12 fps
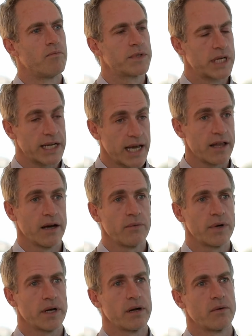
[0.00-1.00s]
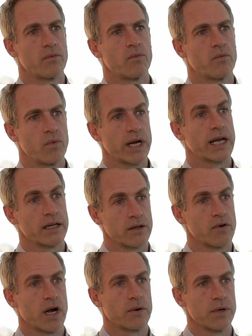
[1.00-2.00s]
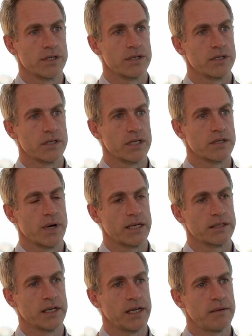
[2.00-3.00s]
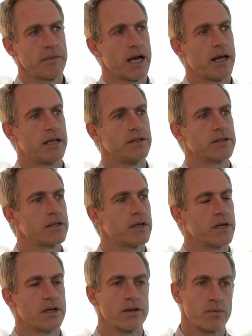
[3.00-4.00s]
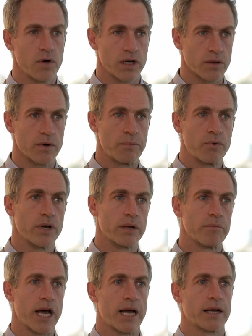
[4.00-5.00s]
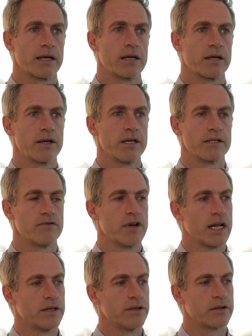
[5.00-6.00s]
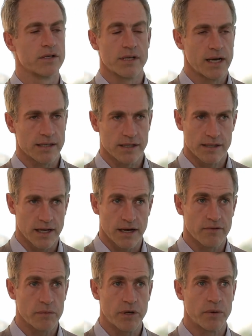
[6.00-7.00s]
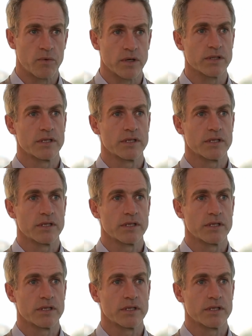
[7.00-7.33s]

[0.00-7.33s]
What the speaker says: together we're getting the right questions into our team, and the work that we're putting back is of value. Because as I said, everybody wants